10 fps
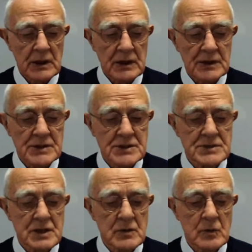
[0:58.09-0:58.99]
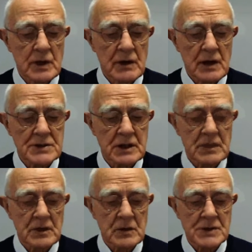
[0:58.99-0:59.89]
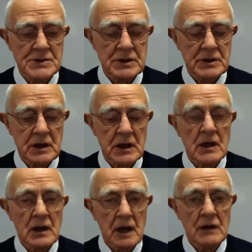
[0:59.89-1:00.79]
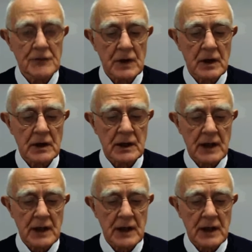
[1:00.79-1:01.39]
It is as though we are asking the question, how far can